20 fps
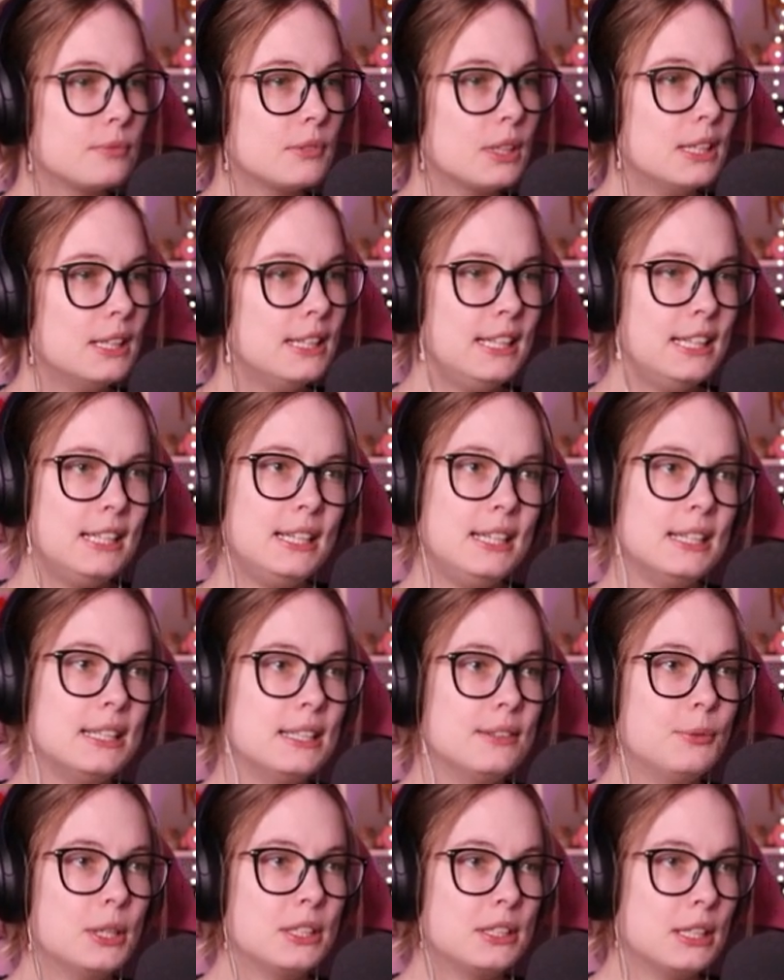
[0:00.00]
Idiot,
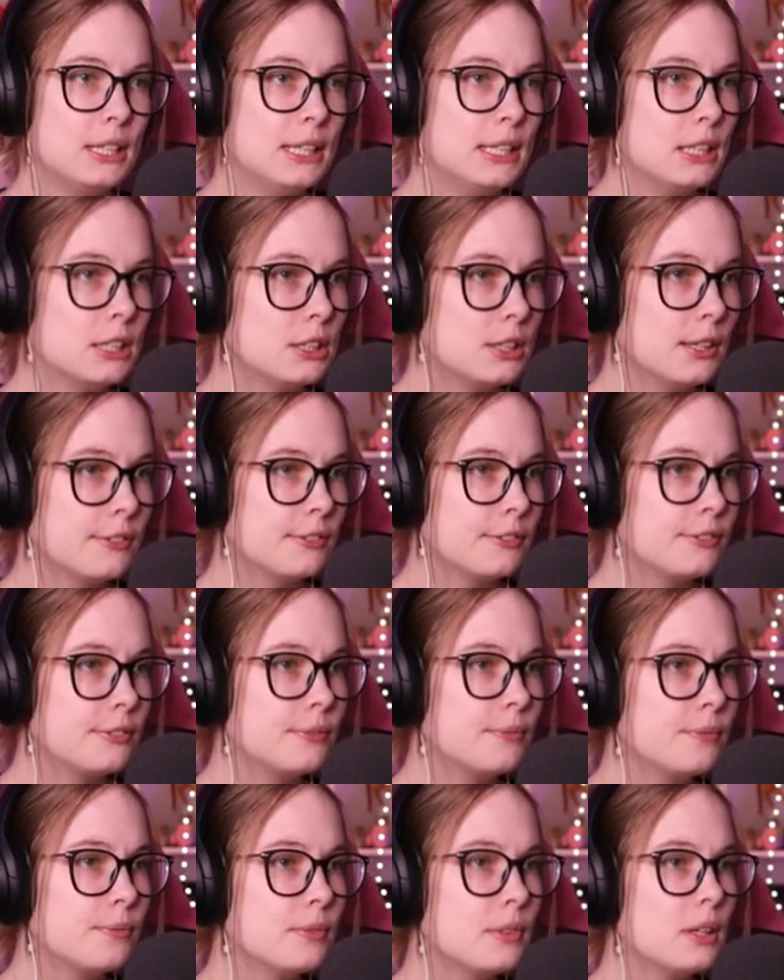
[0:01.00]
it was a little tough.
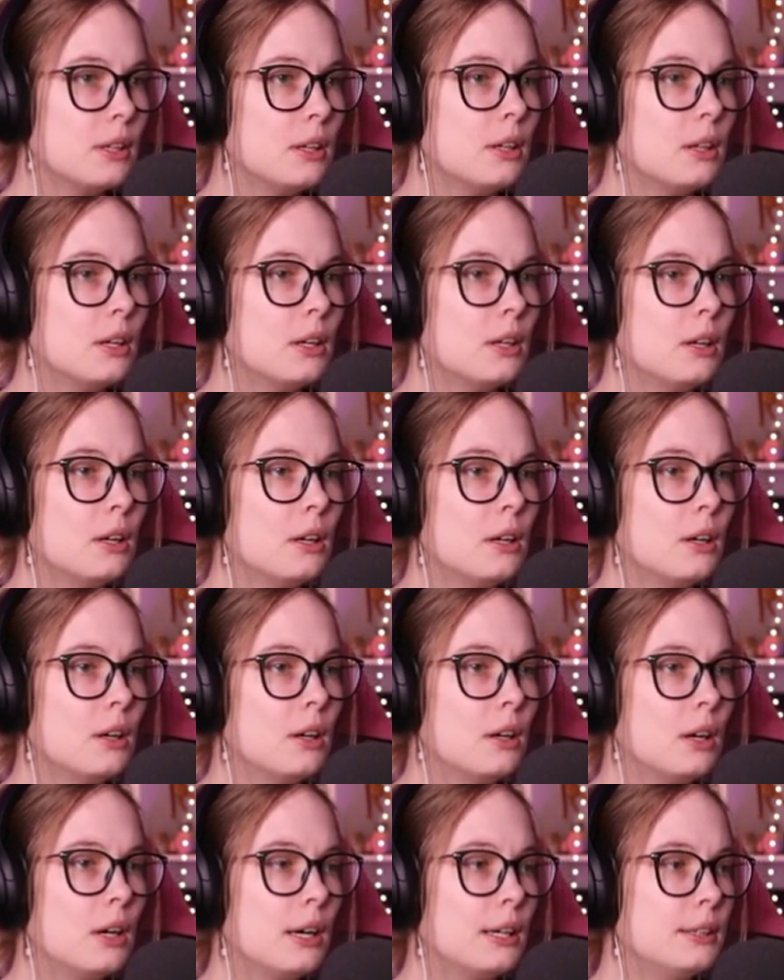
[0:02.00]

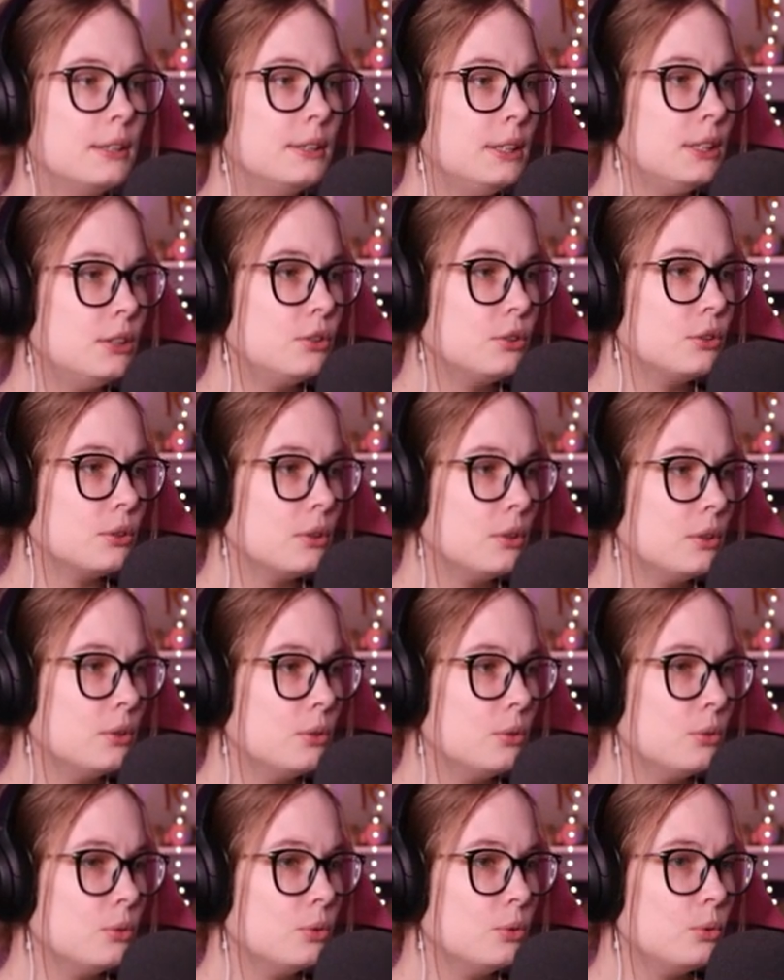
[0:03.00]
I need to
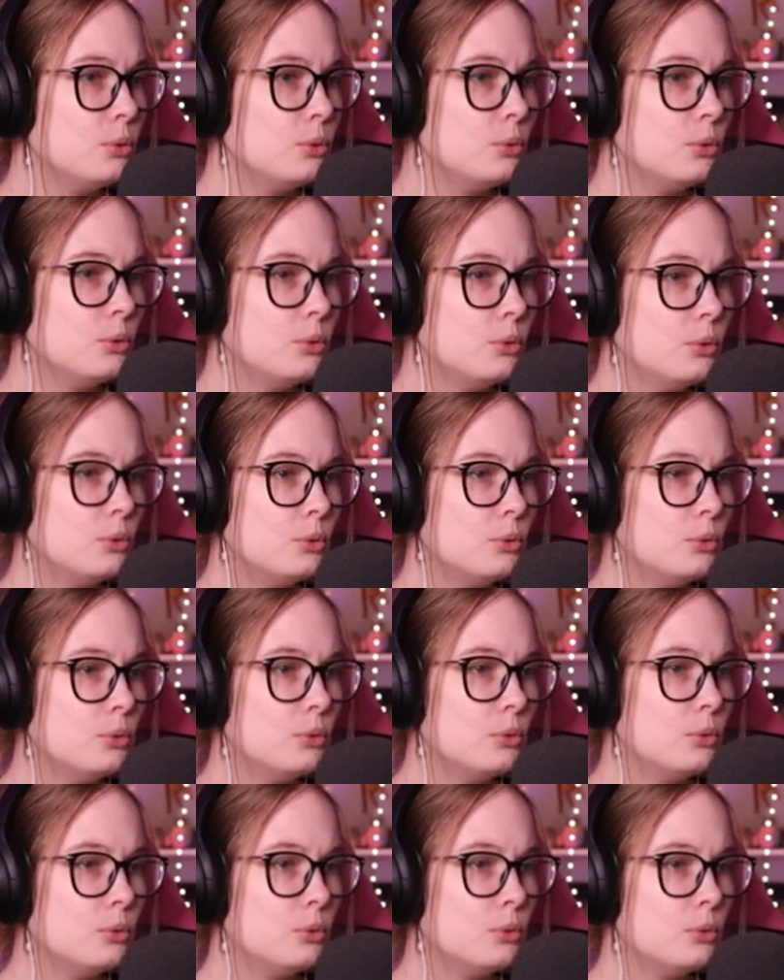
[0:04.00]

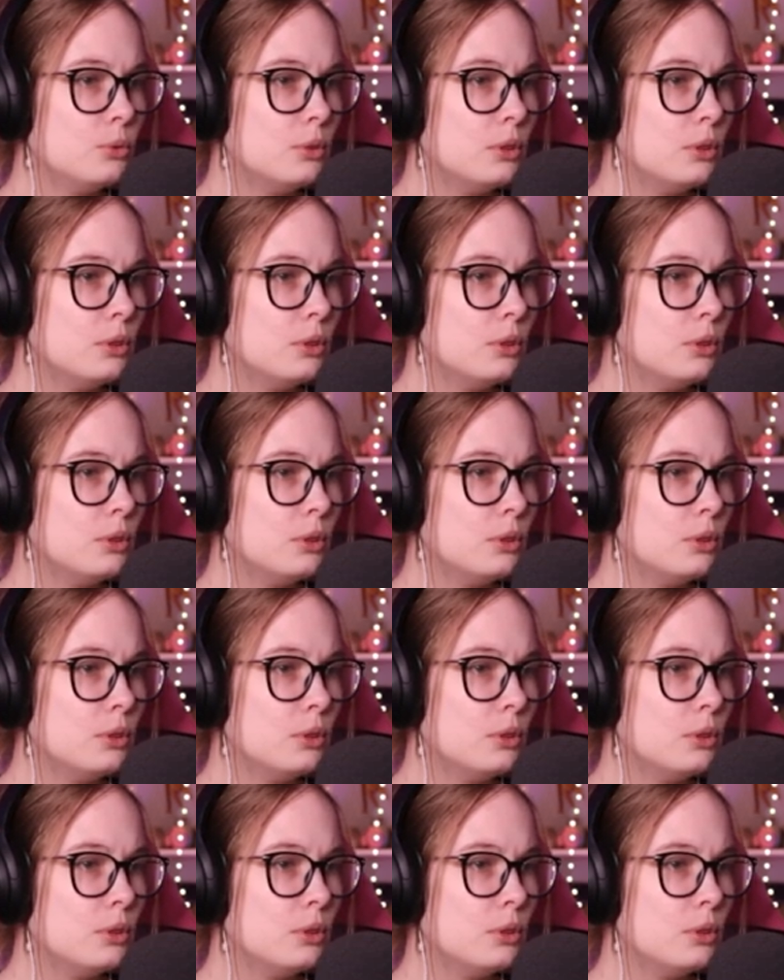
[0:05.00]
go